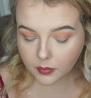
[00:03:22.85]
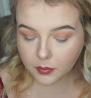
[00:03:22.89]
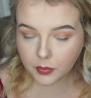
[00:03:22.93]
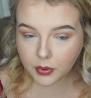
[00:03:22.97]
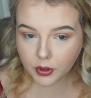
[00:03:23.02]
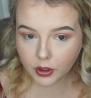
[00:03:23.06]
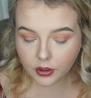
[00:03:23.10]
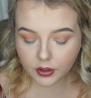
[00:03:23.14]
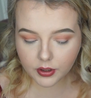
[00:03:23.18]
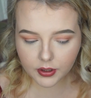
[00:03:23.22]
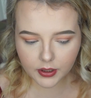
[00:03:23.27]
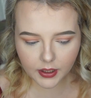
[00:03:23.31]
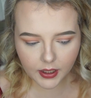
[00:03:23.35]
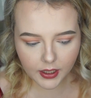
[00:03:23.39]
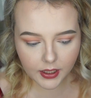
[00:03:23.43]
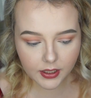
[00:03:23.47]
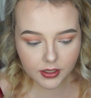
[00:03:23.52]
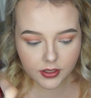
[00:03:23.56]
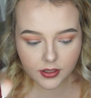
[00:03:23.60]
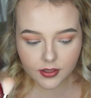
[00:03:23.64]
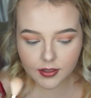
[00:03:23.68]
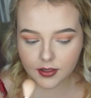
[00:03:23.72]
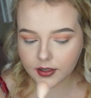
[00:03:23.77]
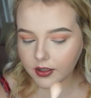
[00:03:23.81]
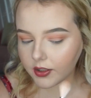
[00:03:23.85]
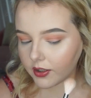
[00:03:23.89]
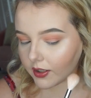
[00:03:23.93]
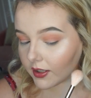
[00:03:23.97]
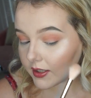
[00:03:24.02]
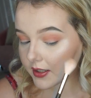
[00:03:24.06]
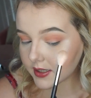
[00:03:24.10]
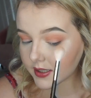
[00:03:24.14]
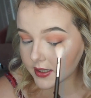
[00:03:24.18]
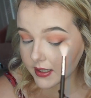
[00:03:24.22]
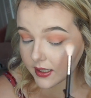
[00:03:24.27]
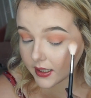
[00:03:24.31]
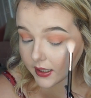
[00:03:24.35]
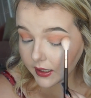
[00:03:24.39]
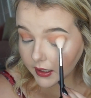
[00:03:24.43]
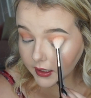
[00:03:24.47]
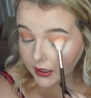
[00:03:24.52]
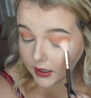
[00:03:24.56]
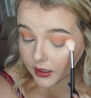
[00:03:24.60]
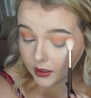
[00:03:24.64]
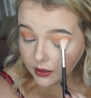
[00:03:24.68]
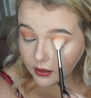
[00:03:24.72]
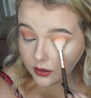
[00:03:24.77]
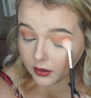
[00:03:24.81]
blurring the edges. And you can
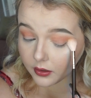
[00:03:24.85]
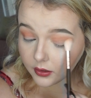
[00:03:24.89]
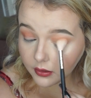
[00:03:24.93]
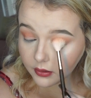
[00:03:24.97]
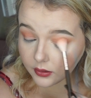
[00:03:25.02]
see